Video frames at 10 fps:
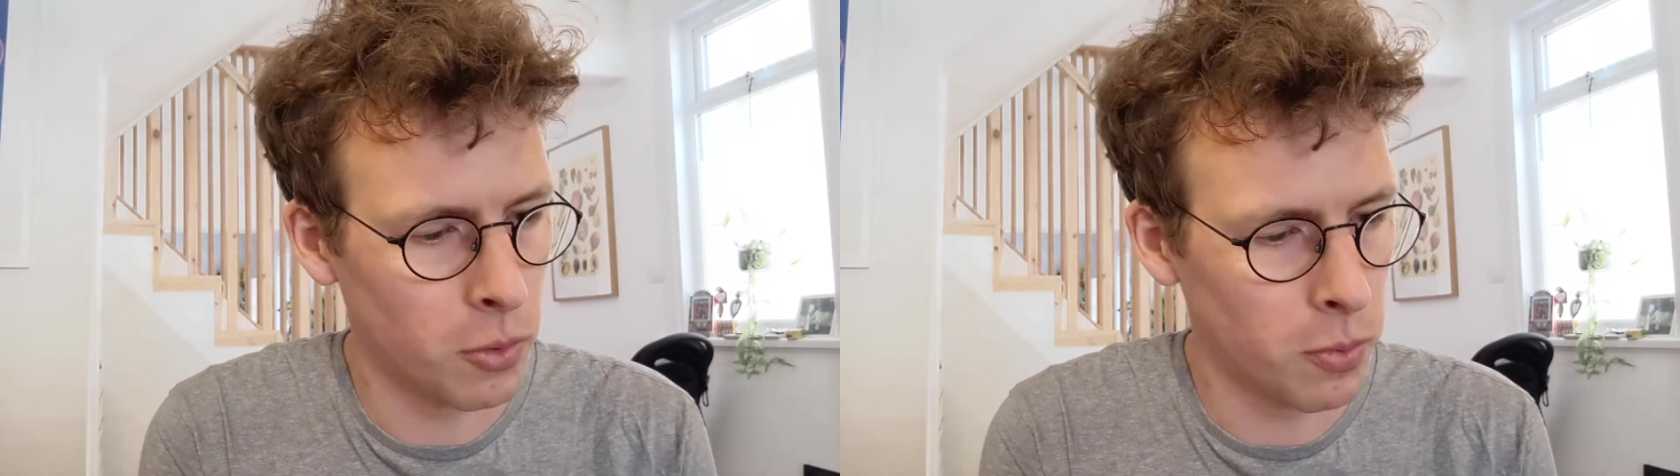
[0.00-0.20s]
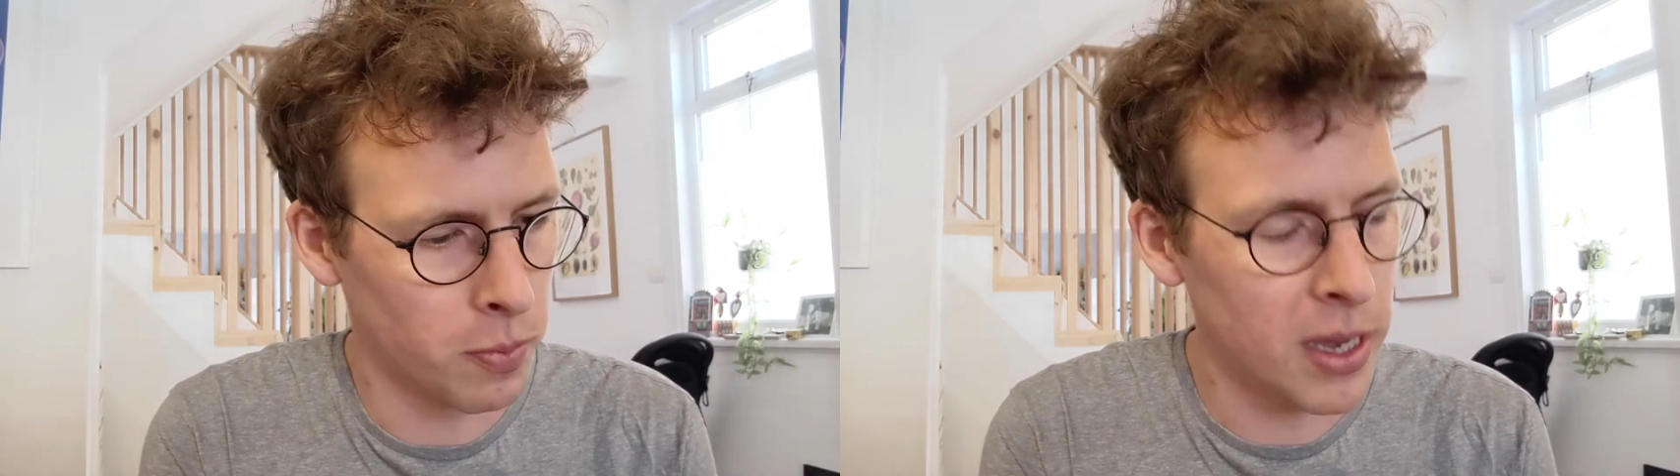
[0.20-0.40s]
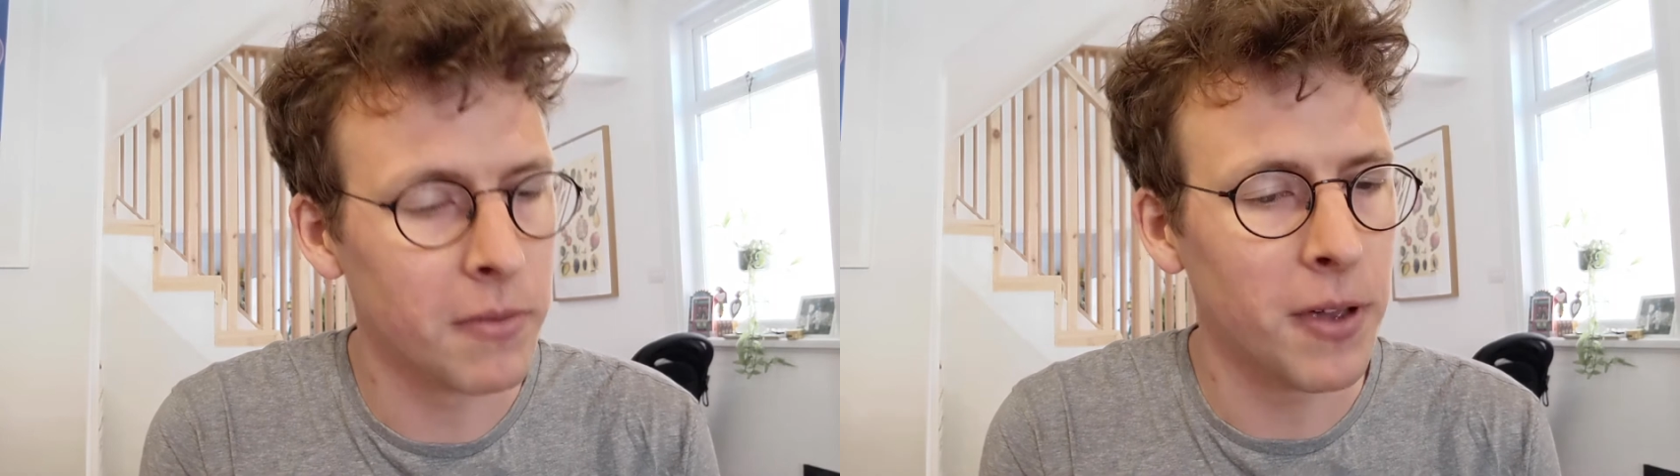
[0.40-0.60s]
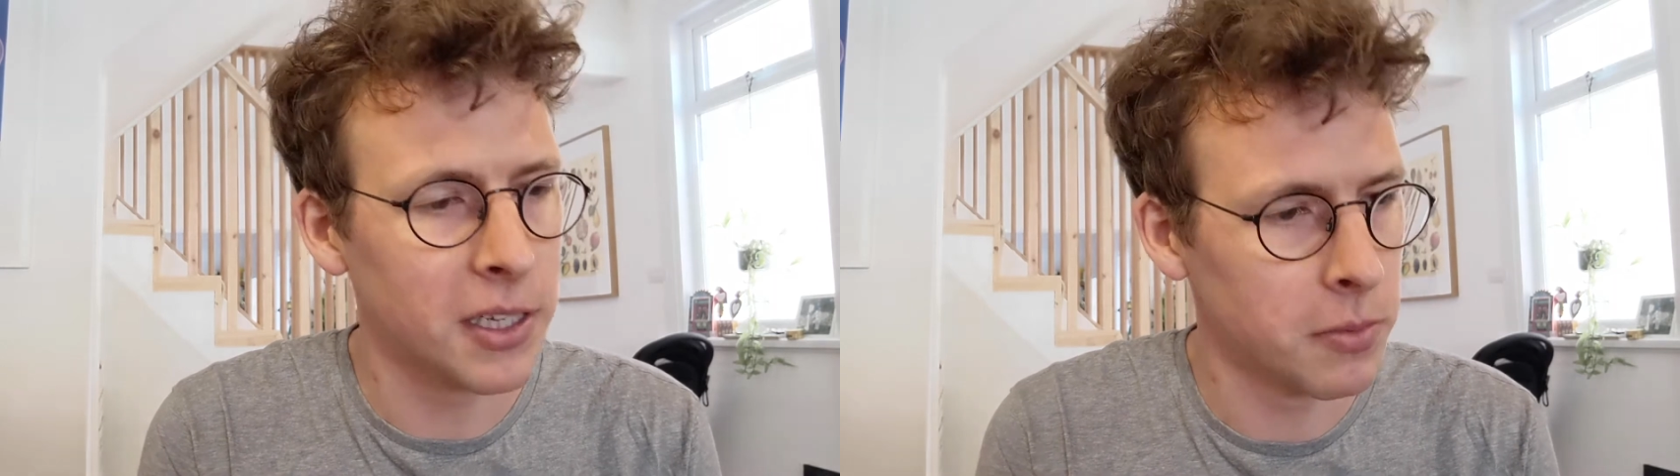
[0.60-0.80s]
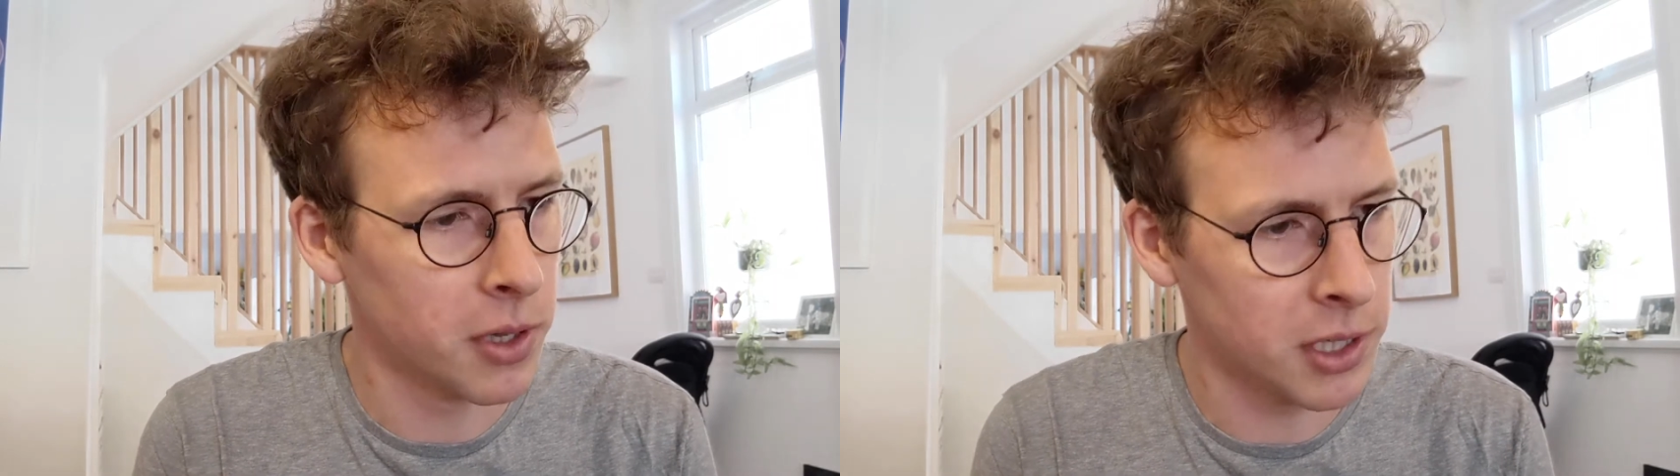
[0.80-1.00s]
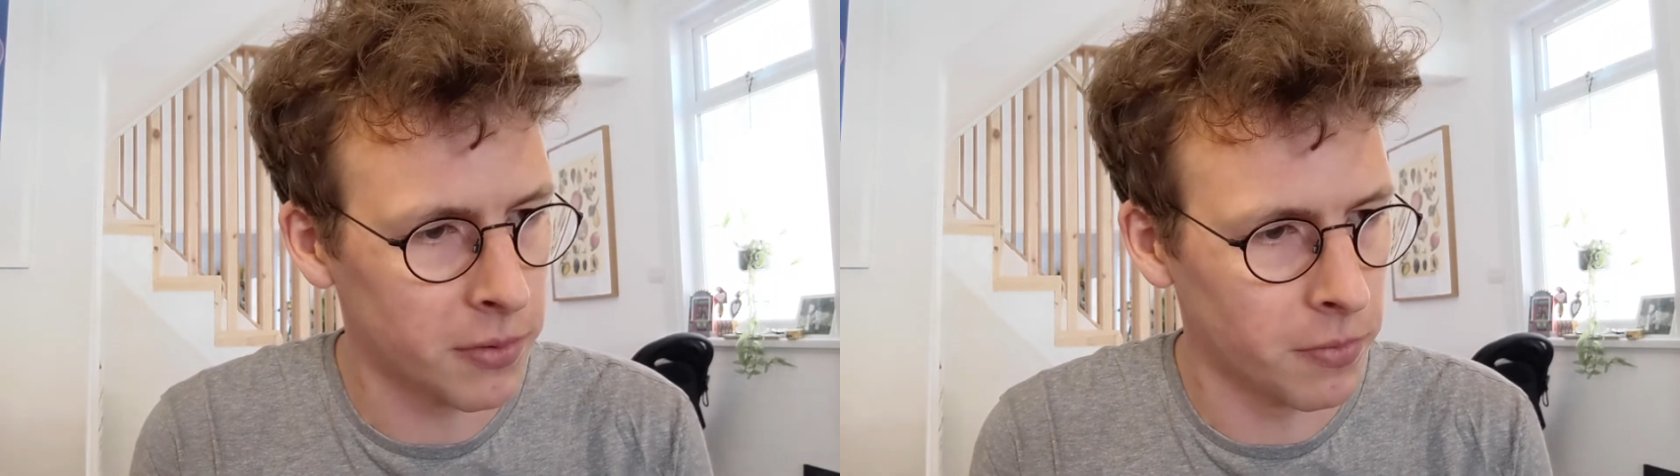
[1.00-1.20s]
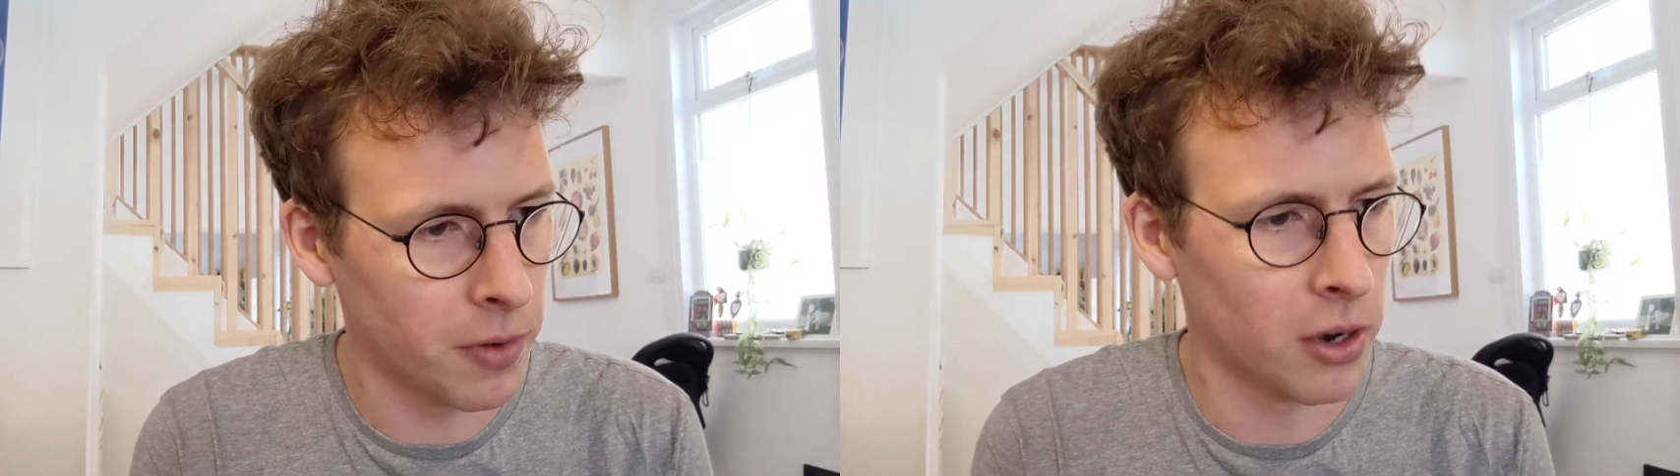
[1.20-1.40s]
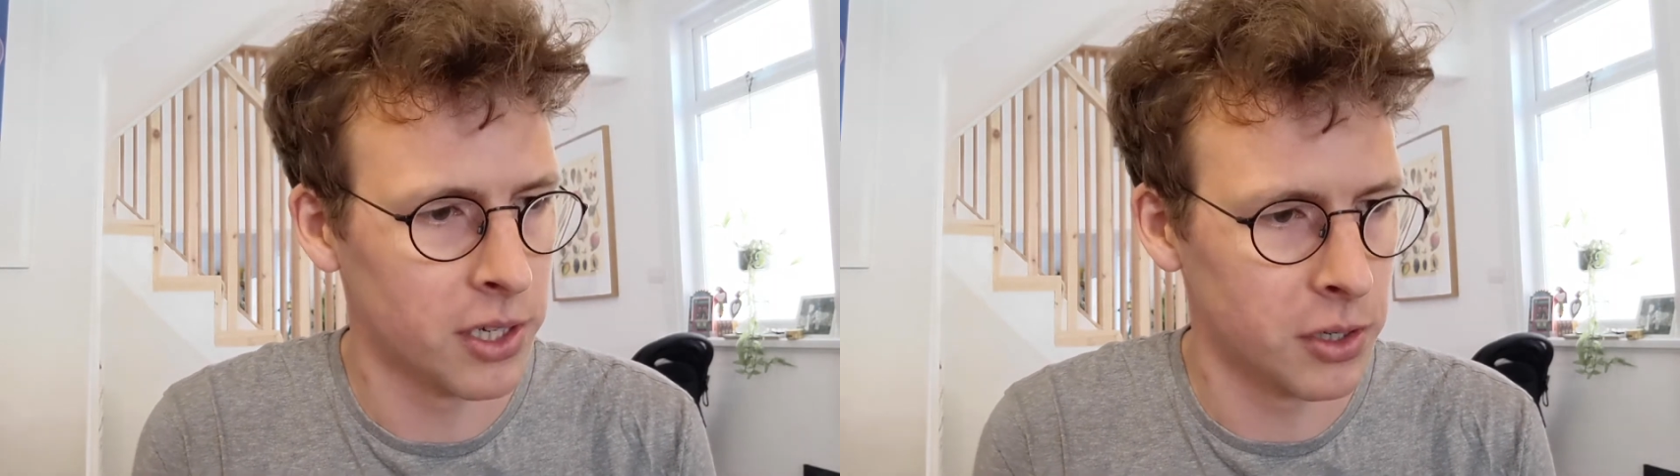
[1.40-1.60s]
Being infected with these different
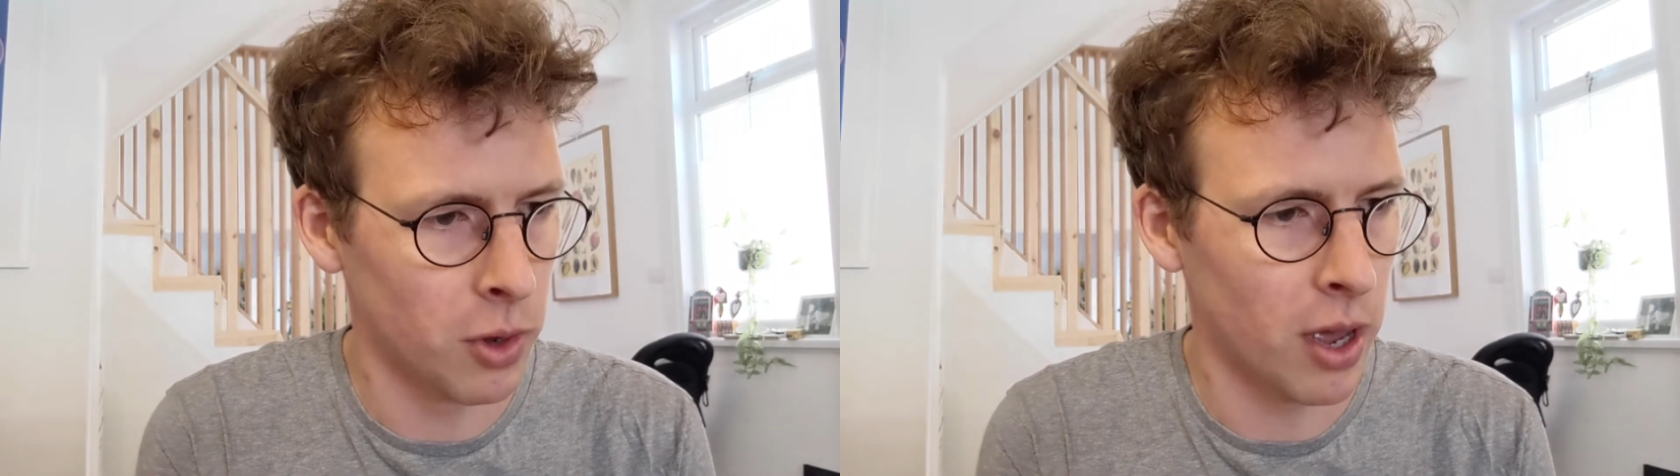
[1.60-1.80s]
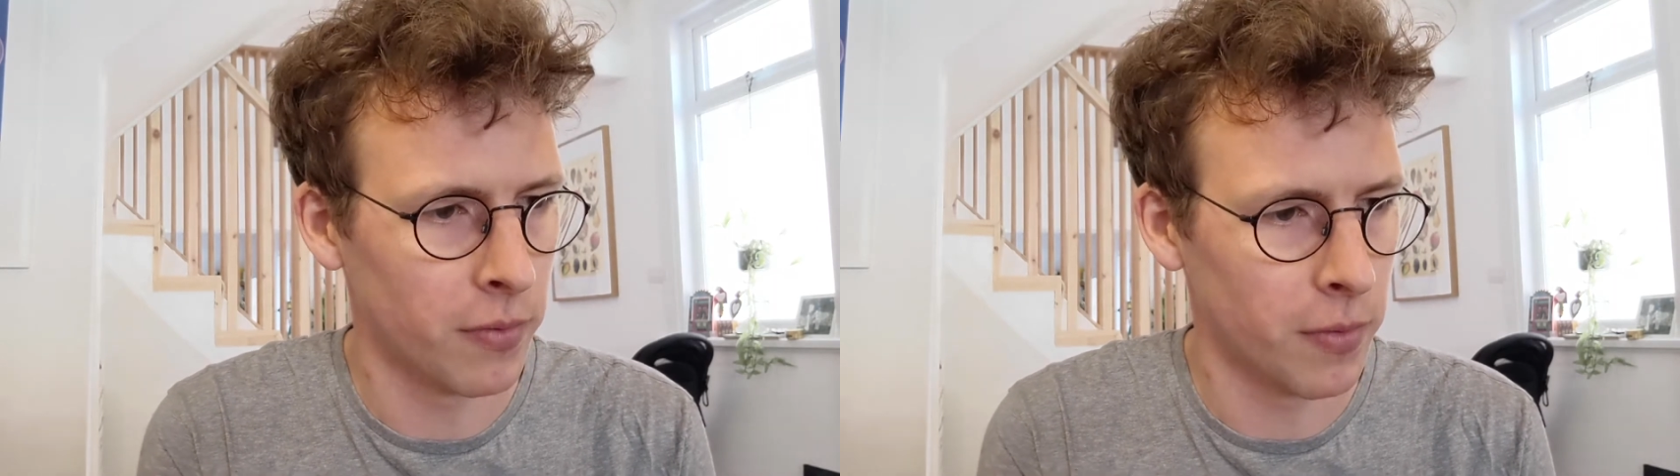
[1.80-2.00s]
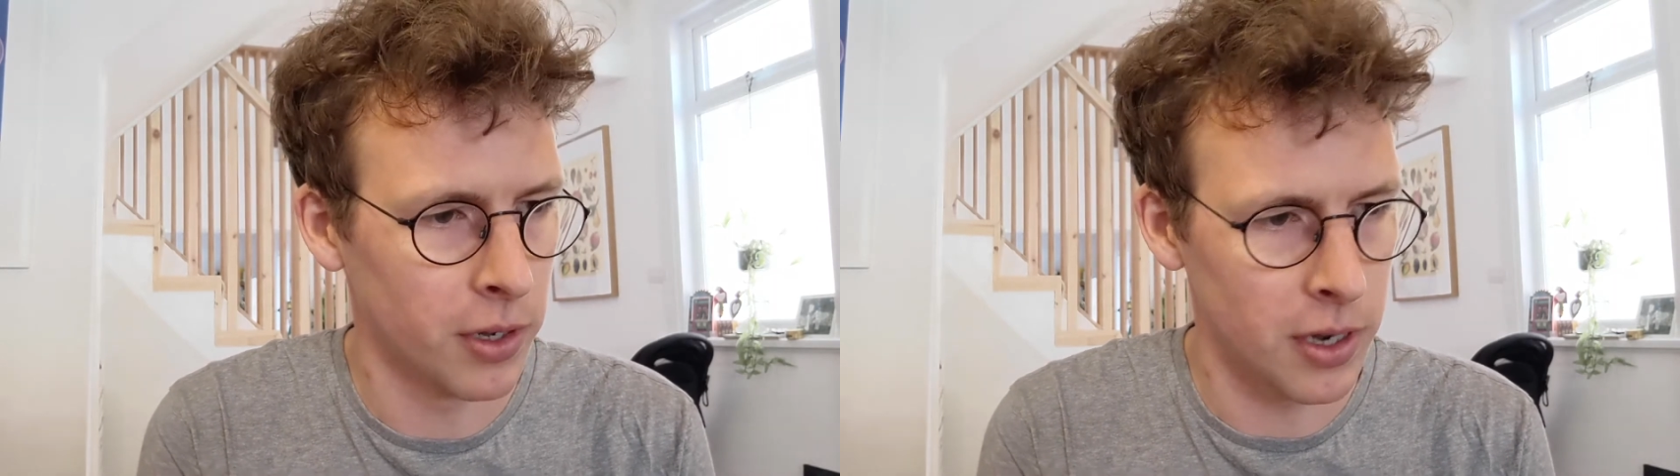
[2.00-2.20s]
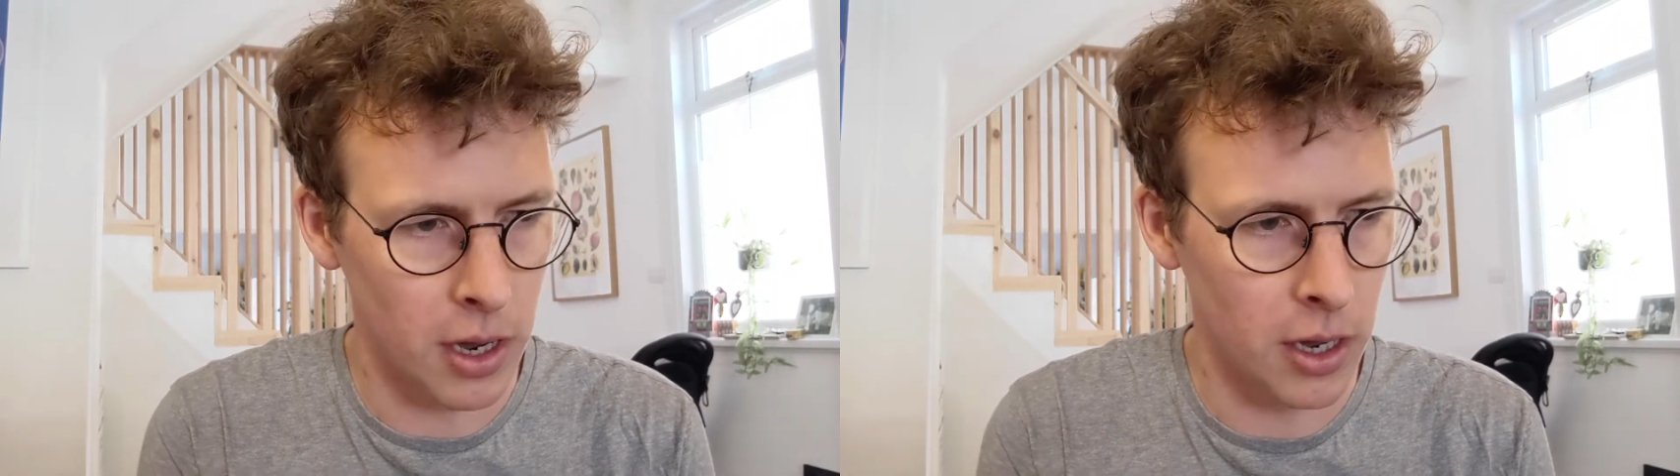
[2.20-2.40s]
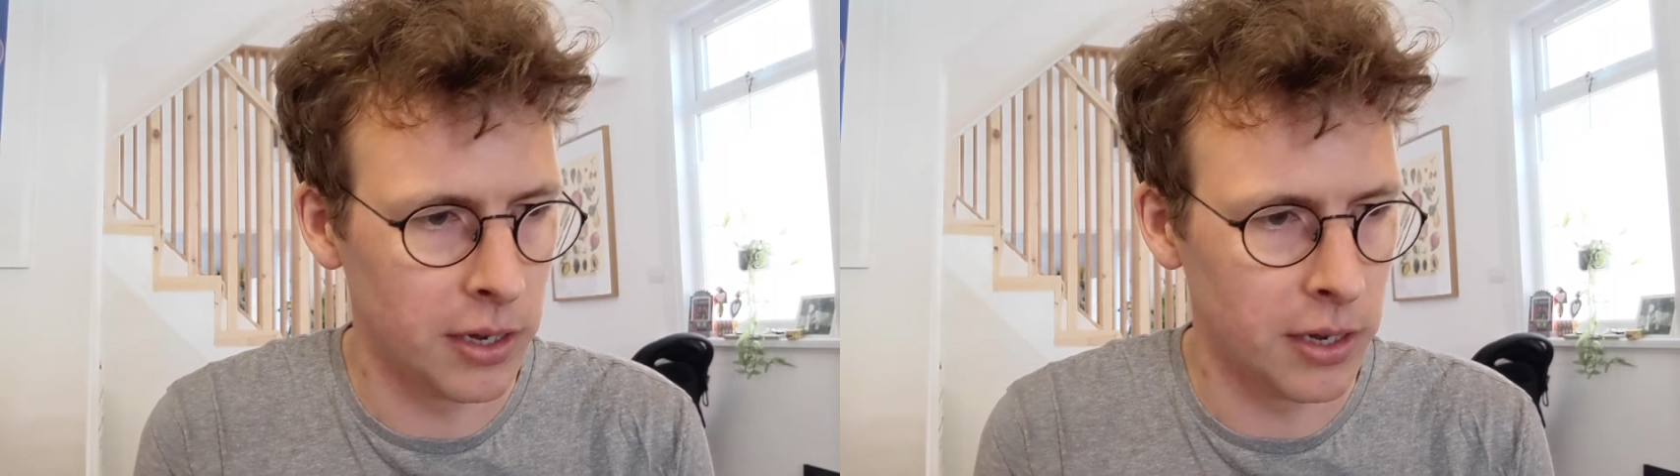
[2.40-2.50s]
viruses will have a